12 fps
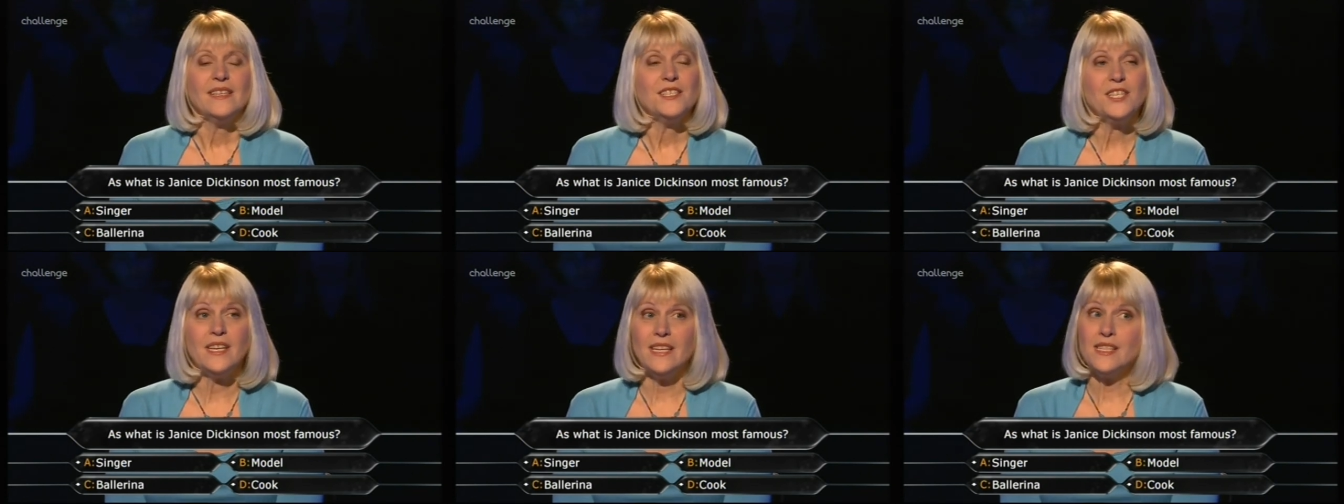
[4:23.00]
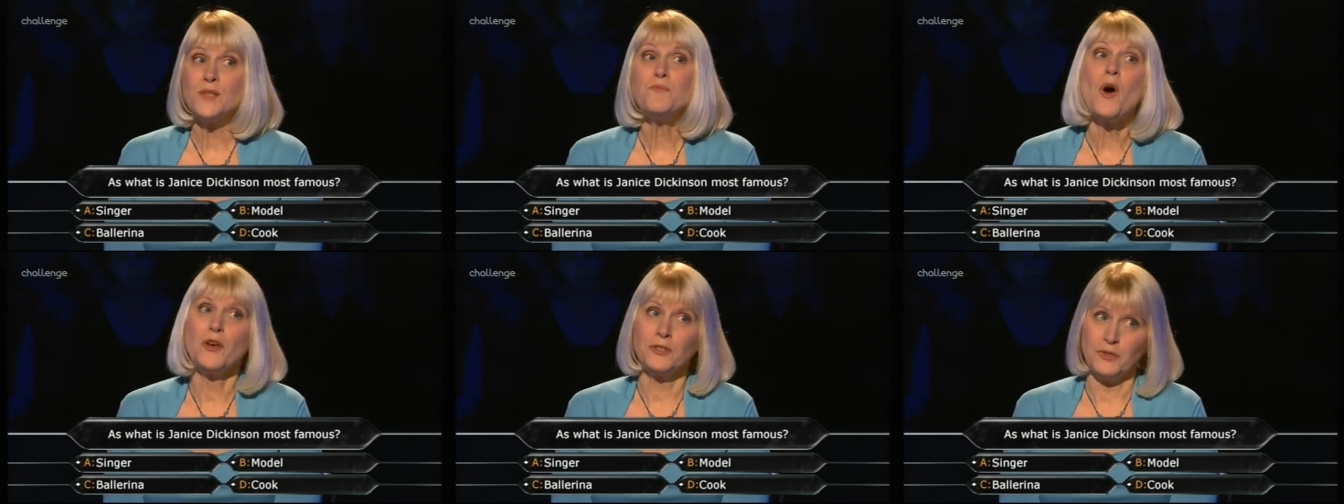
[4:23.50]
She is a
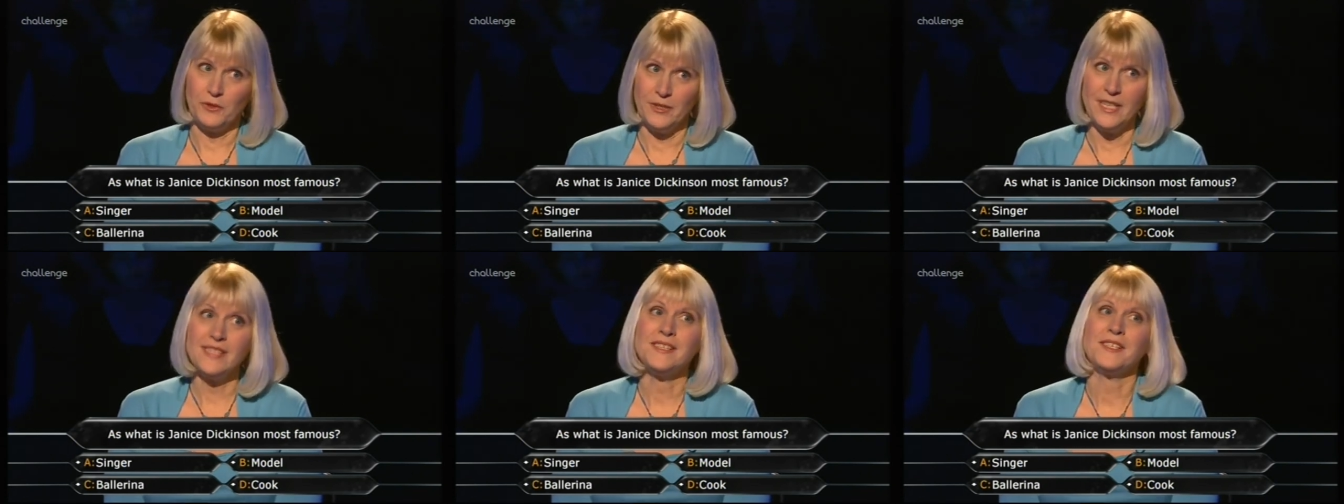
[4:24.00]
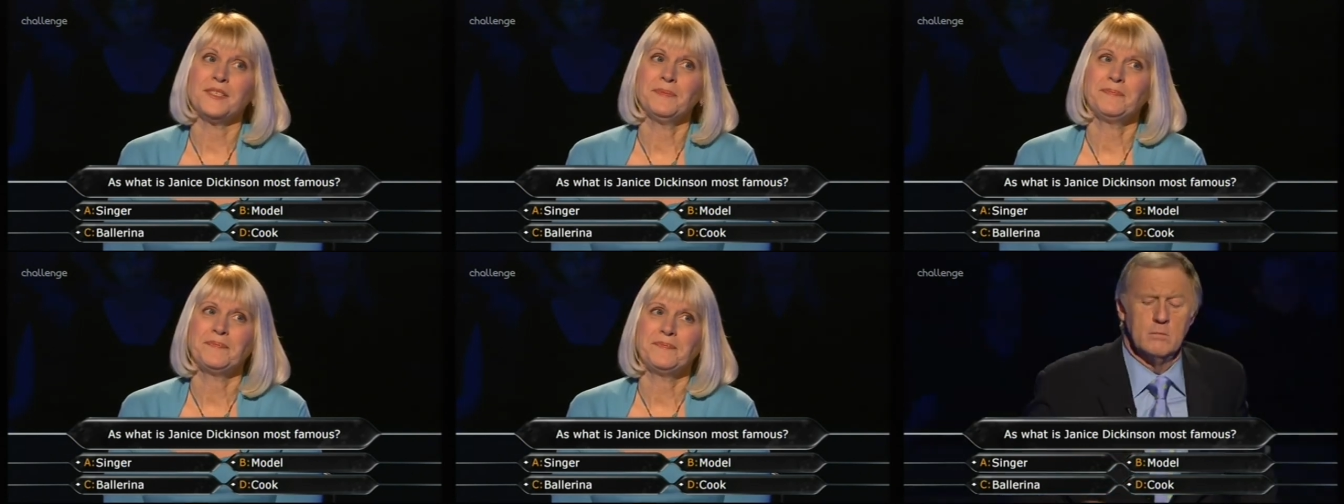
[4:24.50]
model, Chris.
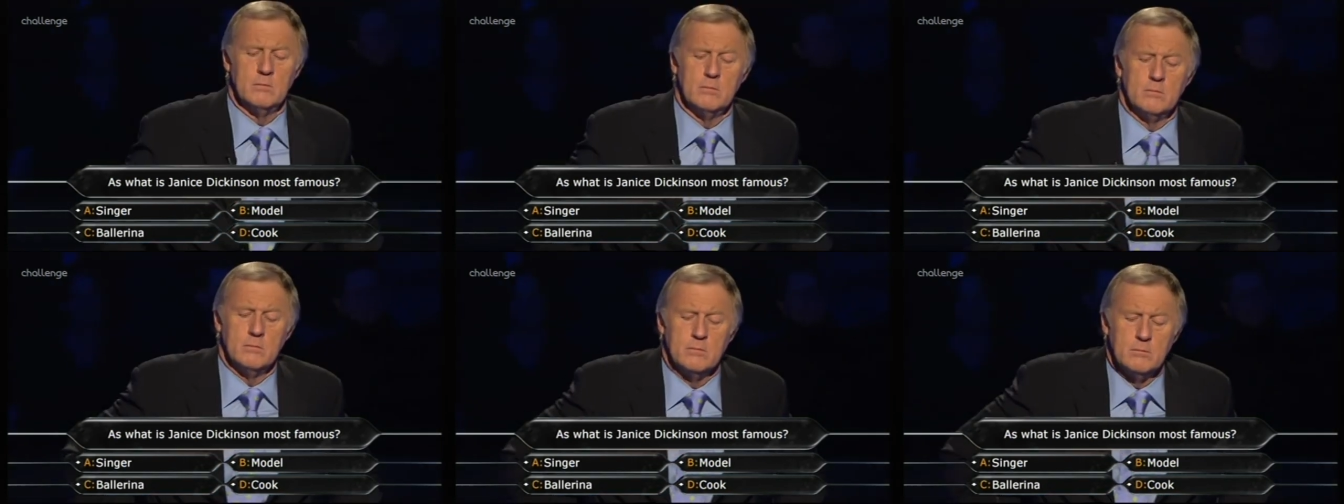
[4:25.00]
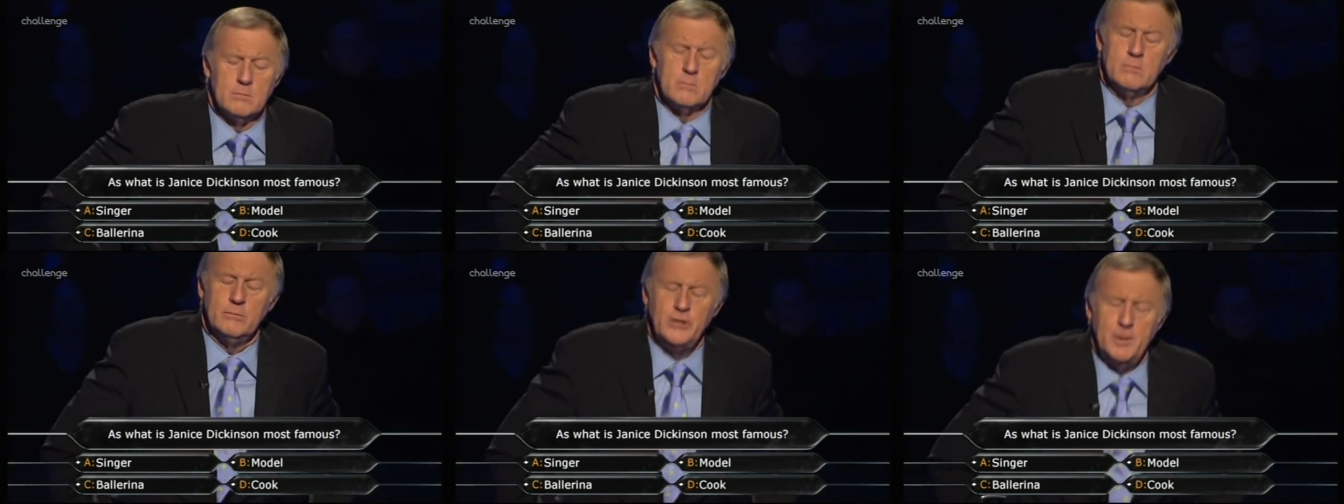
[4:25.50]

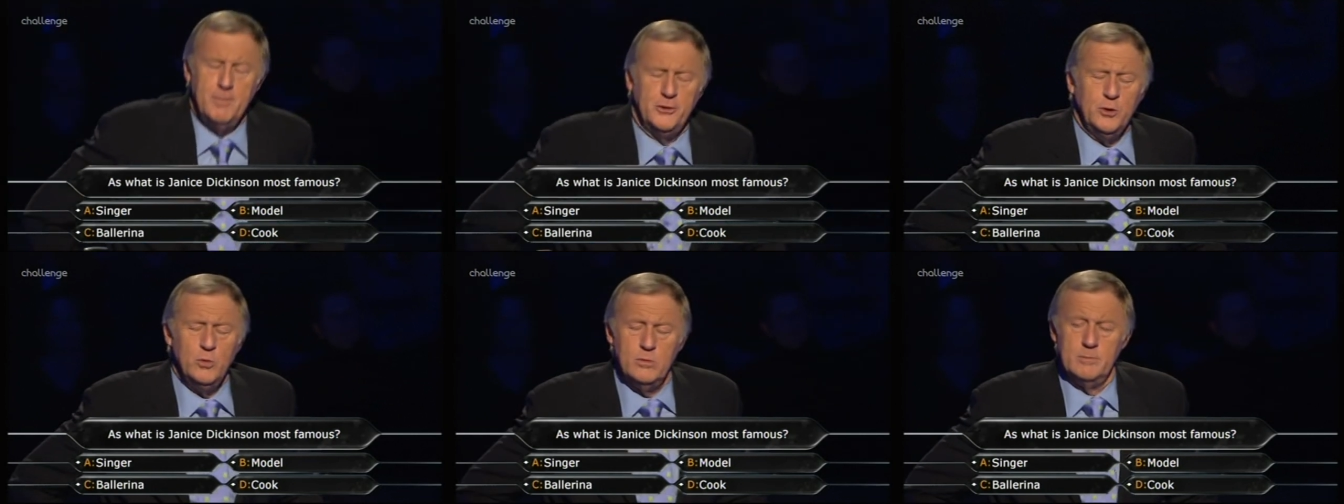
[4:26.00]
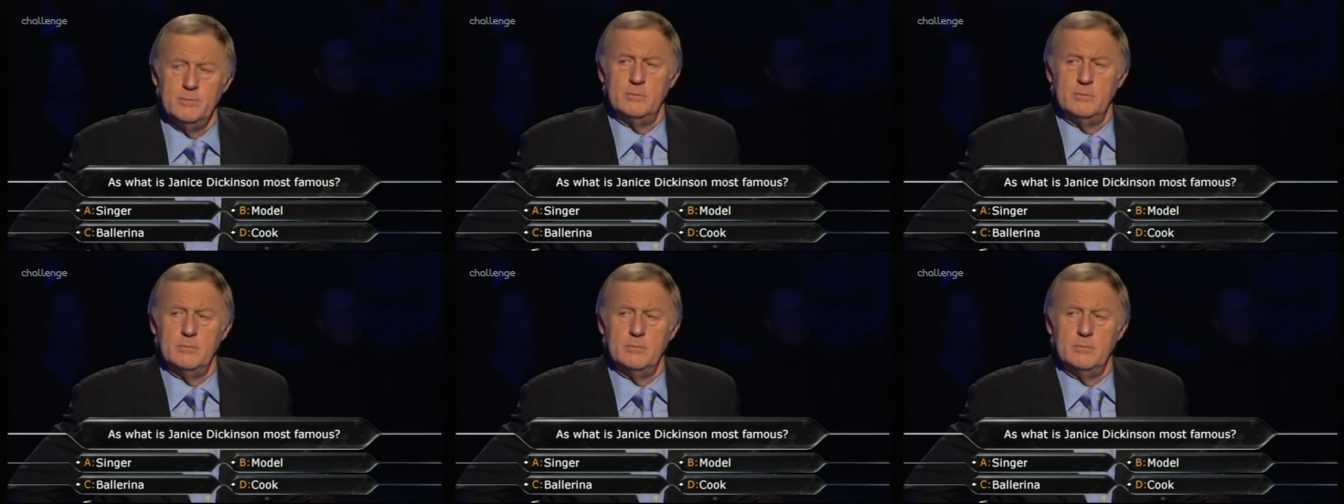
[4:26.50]
She a model?